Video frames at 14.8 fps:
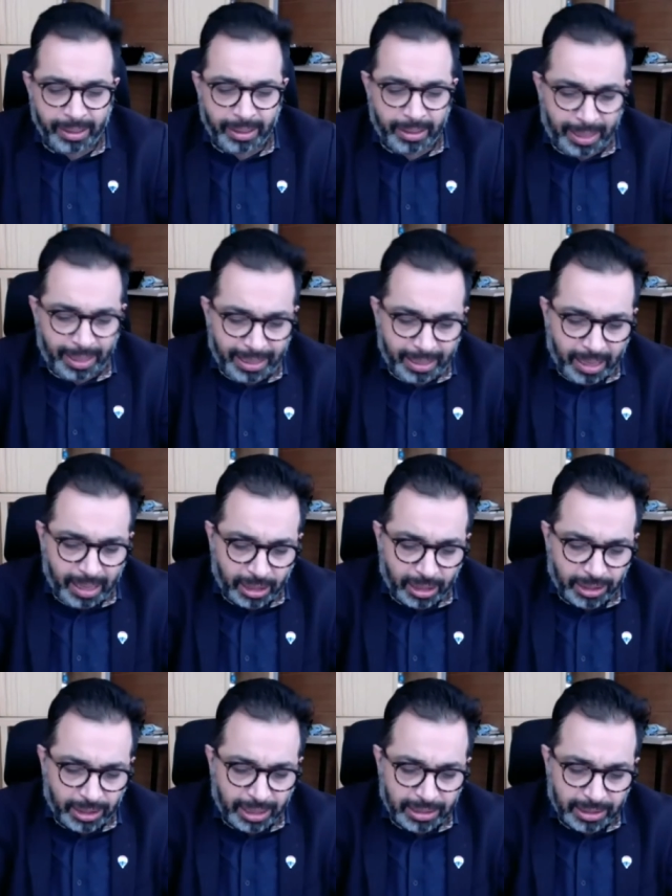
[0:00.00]
any
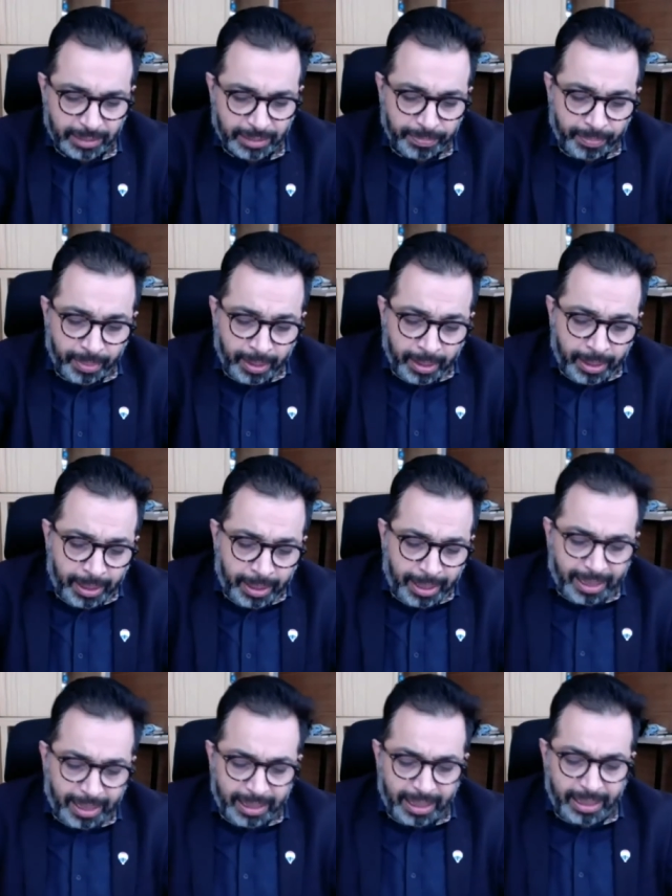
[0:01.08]
larger answer.
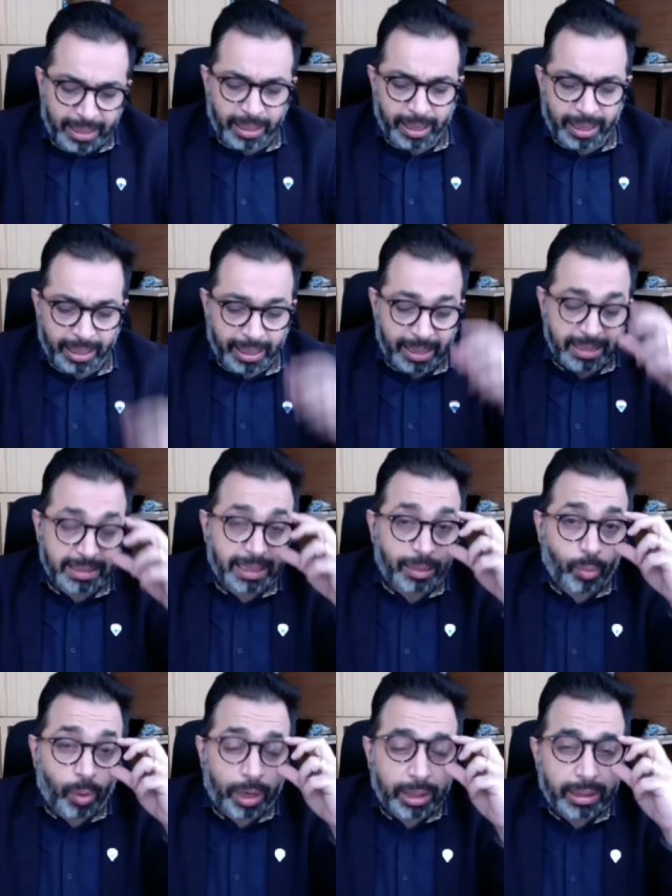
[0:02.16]
Another area is
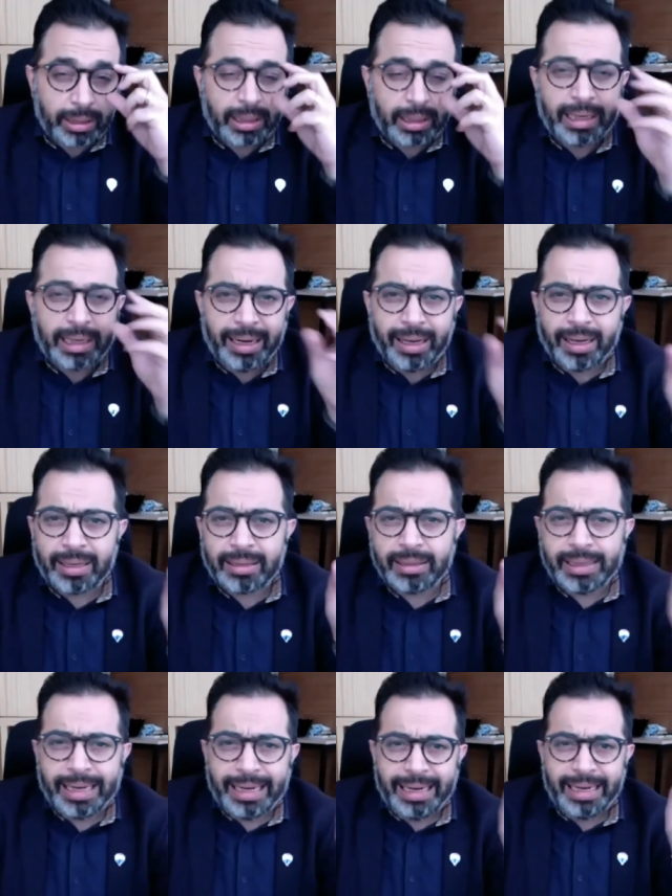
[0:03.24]
that what are the clear
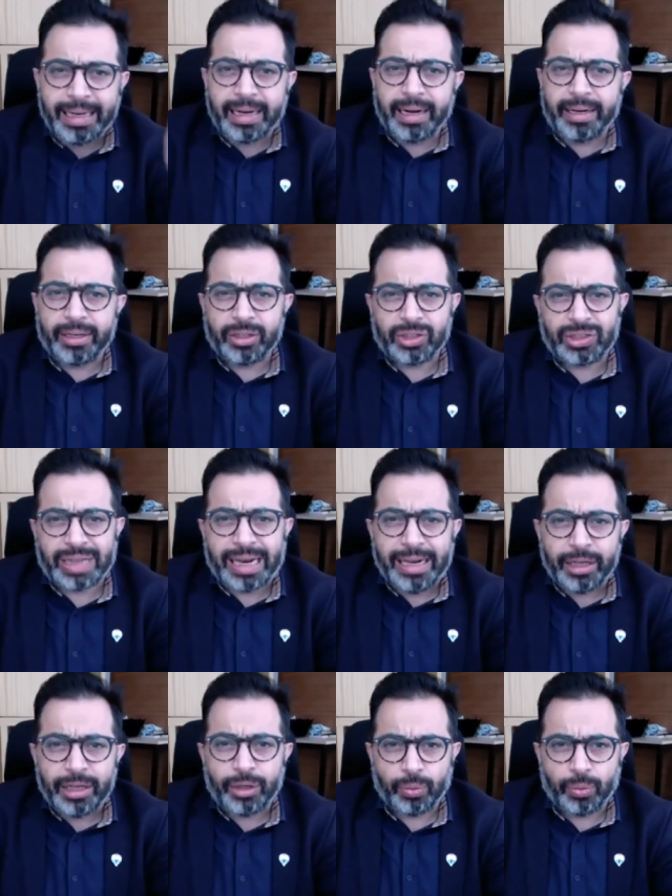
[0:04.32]
indicators
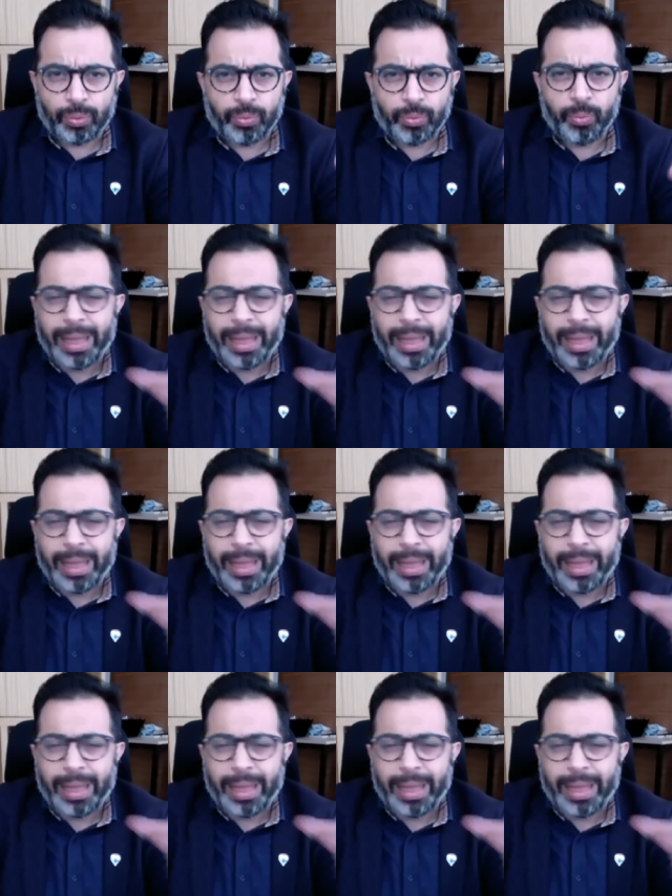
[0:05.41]
telling you?